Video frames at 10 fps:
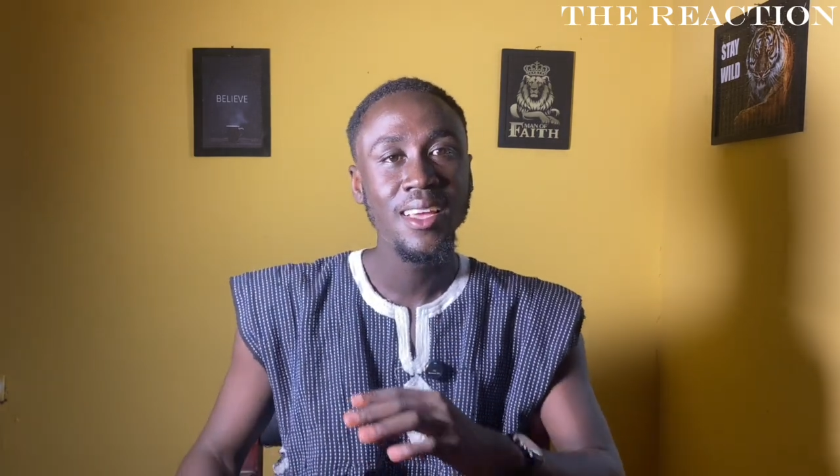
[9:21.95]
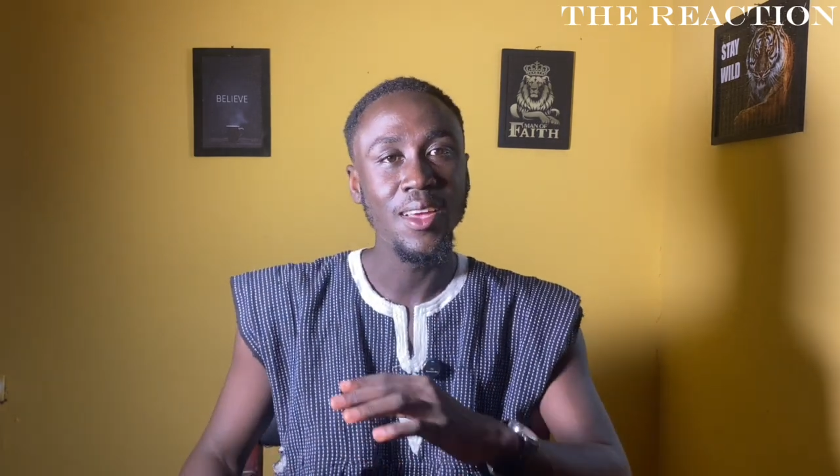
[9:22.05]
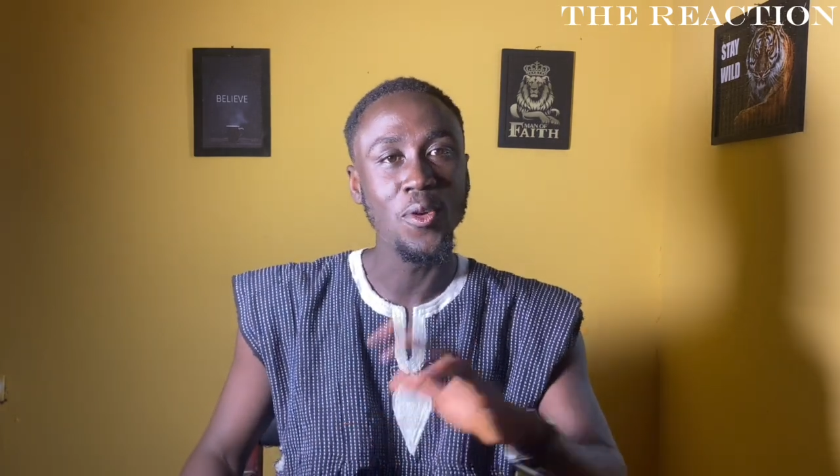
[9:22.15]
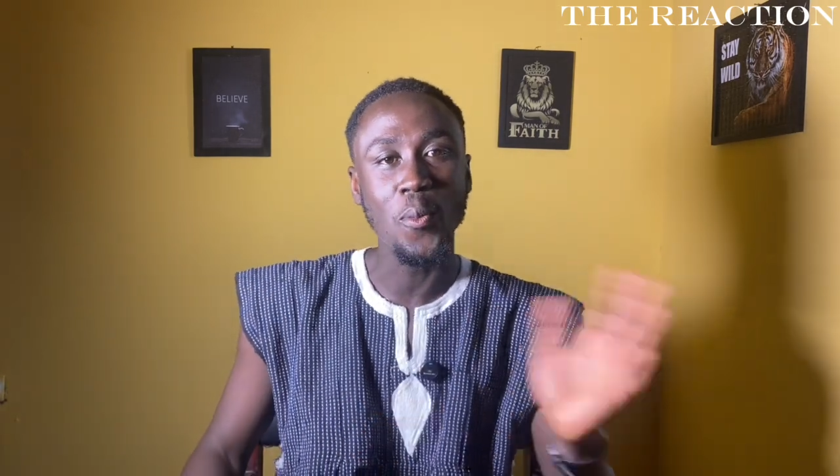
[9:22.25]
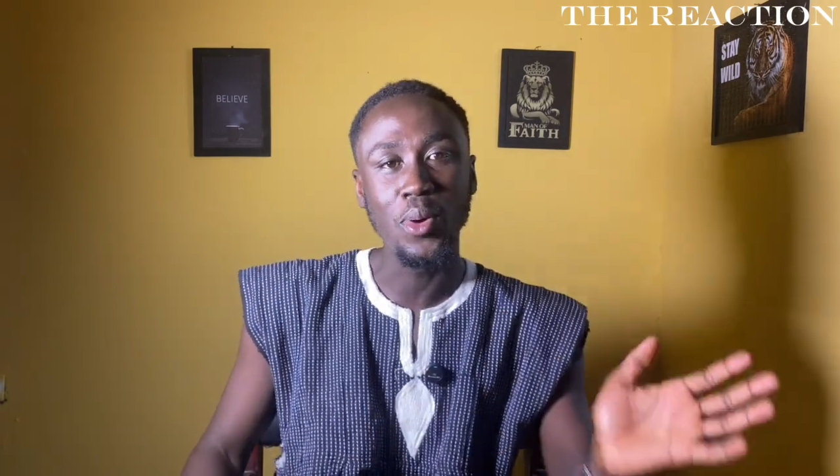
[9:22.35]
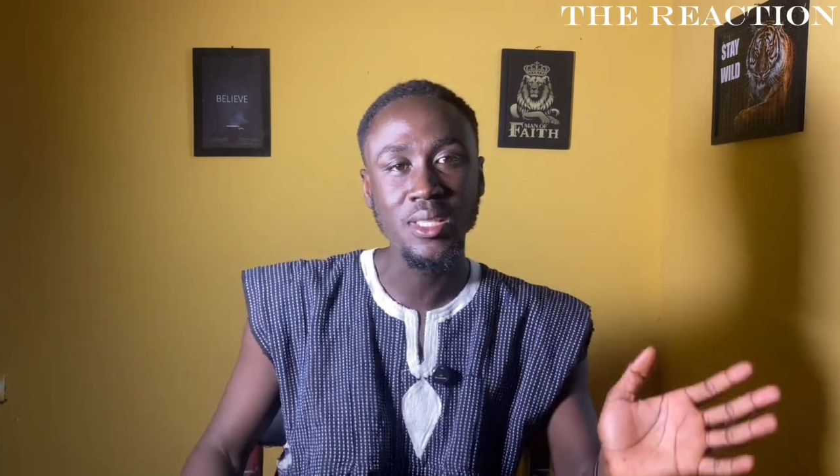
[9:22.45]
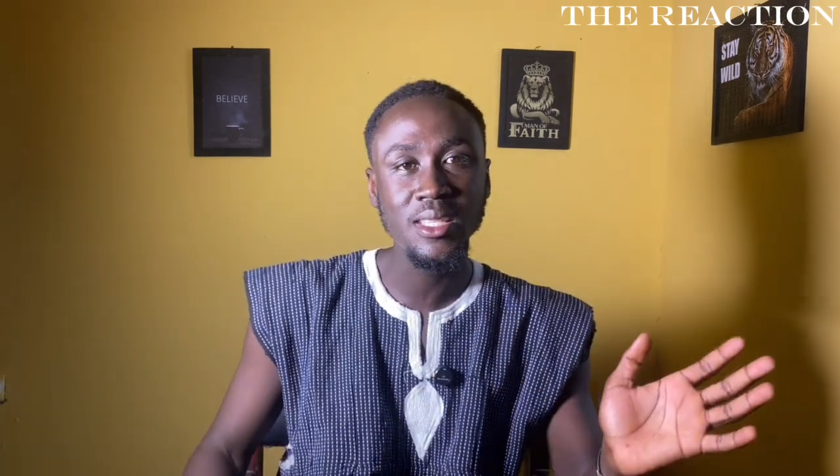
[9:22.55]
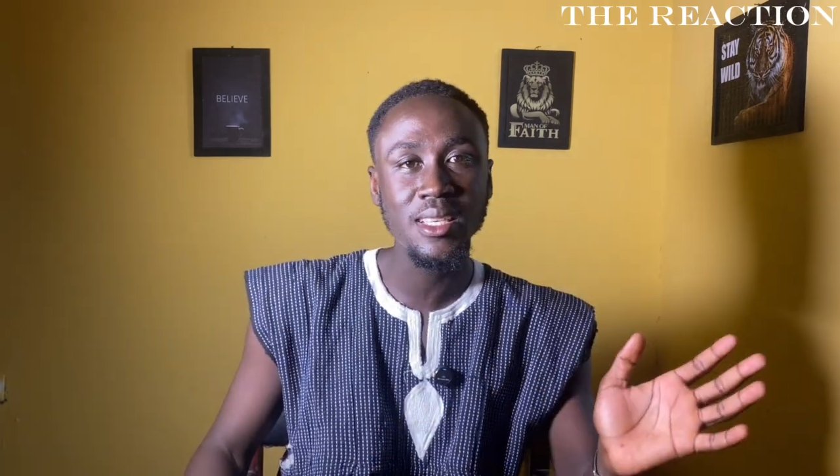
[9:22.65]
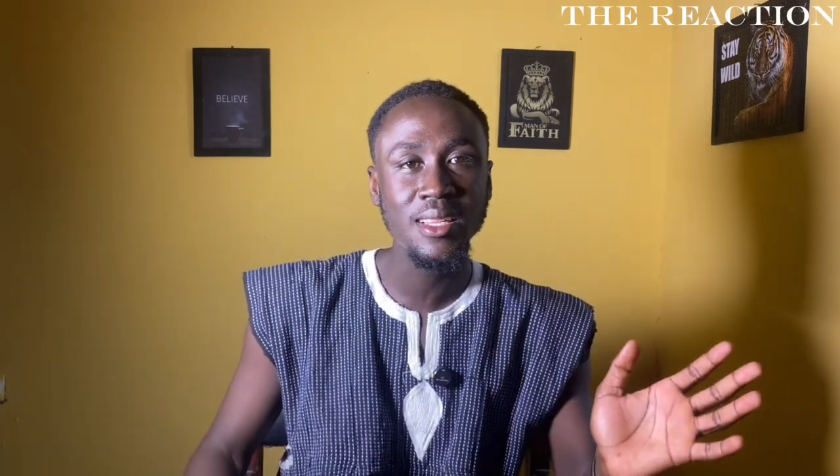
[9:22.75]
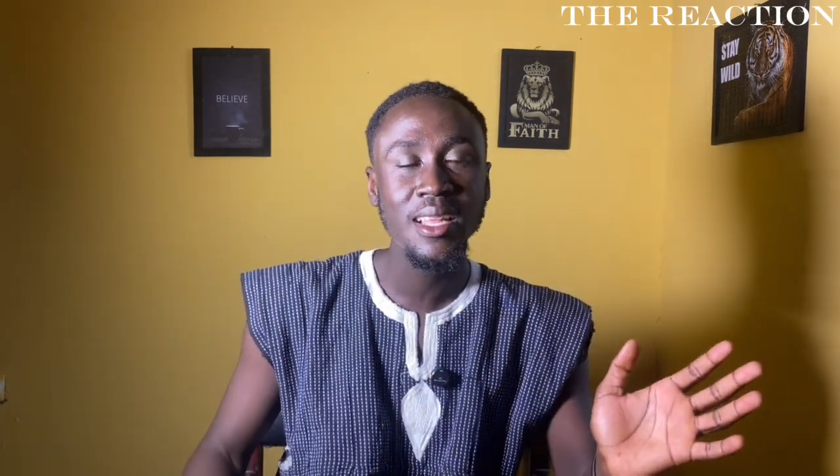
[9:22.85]
in
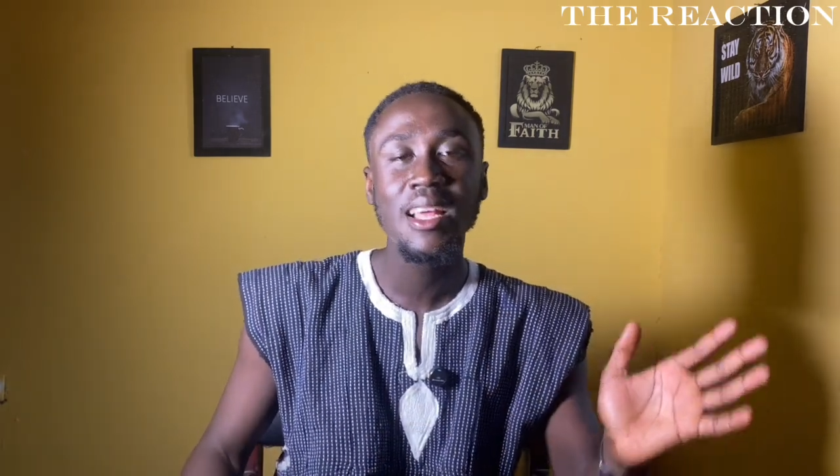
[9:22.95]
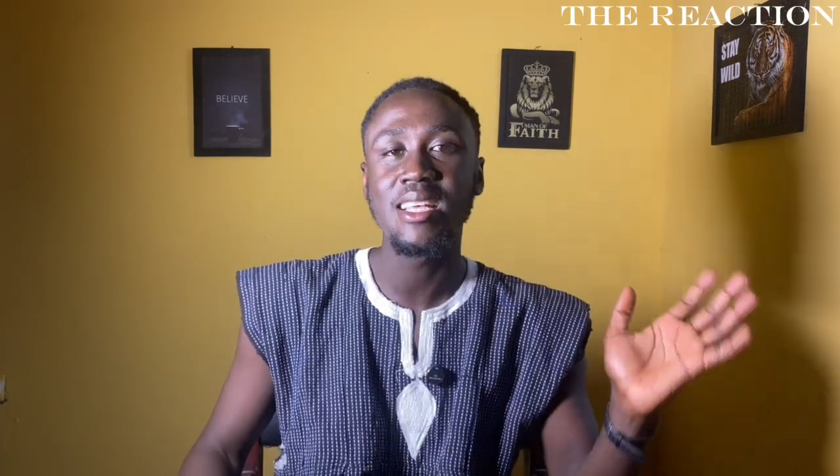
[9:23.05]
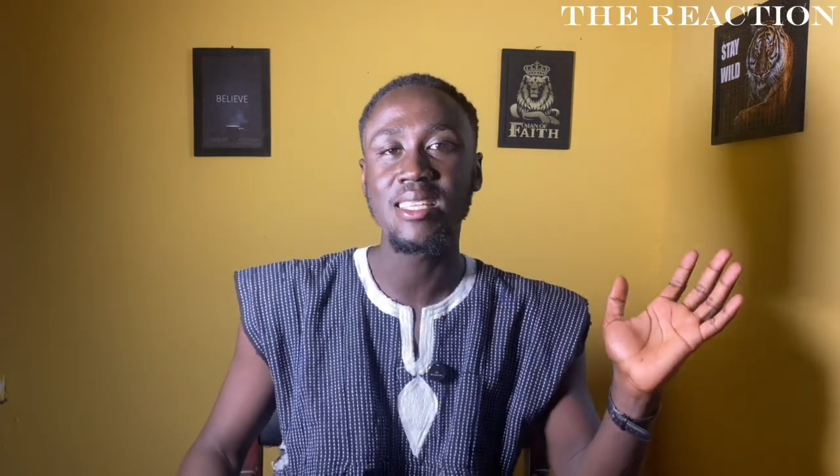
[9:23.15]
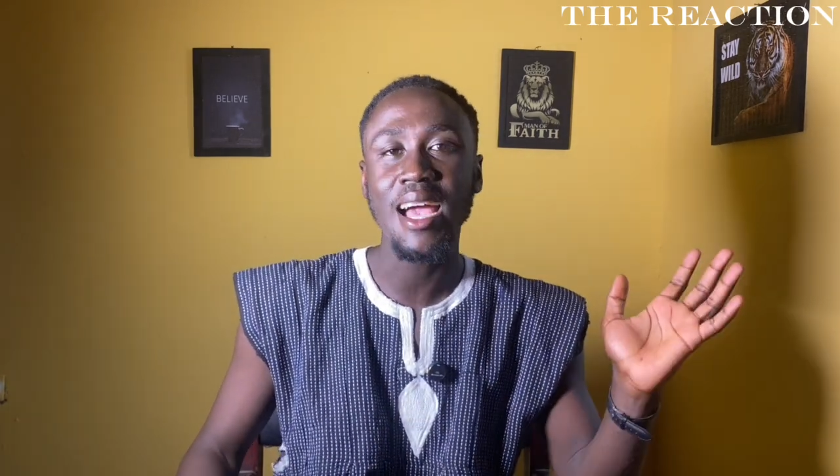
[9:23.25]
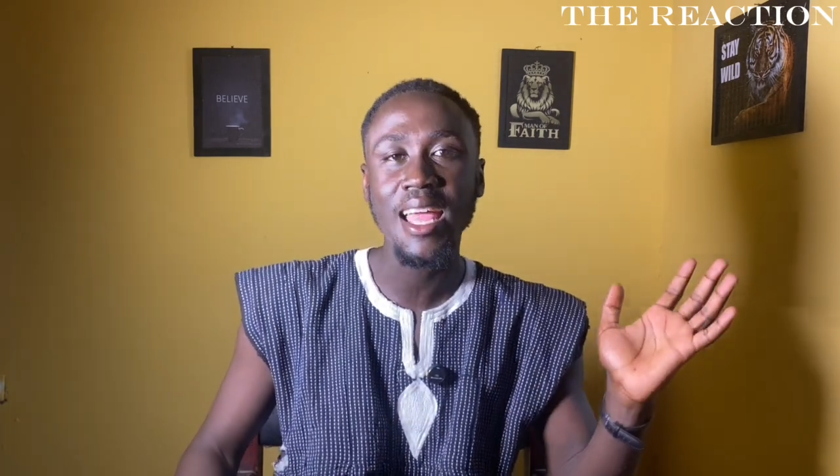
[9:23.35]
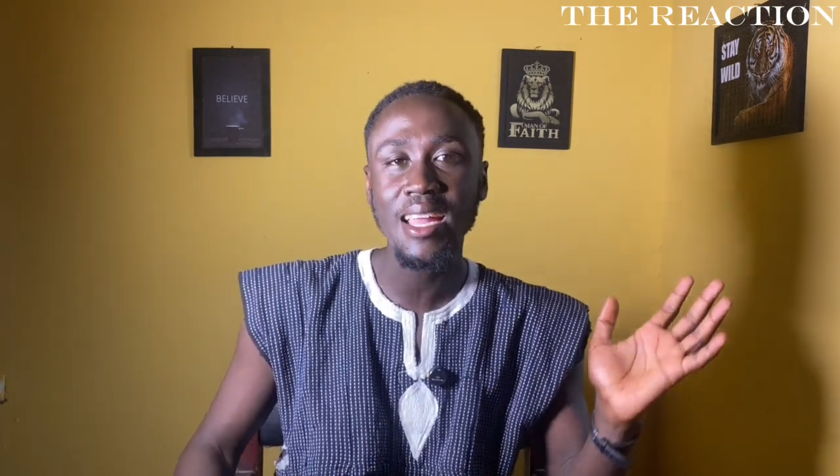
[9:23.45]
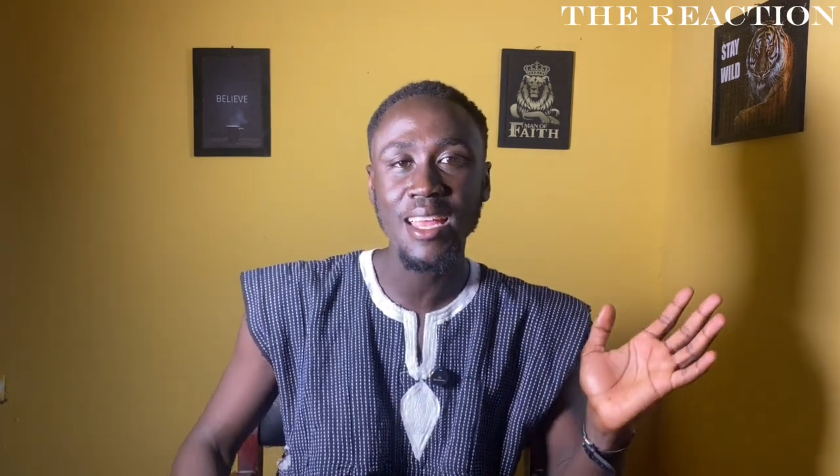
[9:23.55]
opposition is higher